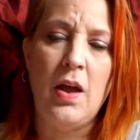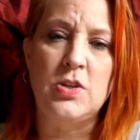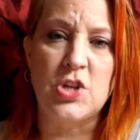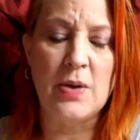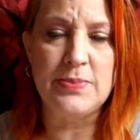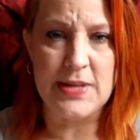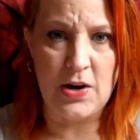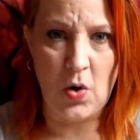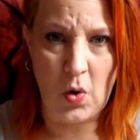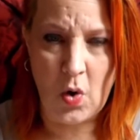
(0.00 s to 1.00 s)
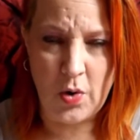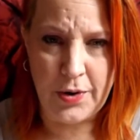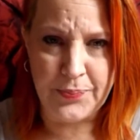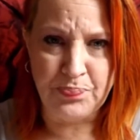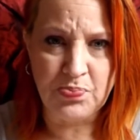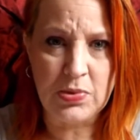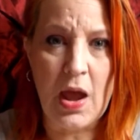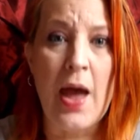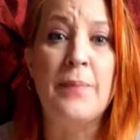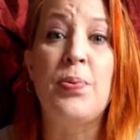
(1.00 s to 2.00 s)
jumps in her car
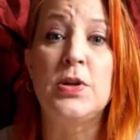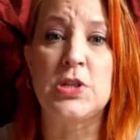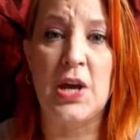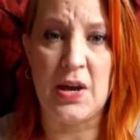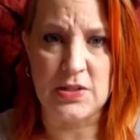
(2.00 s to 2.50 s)
and puts a gun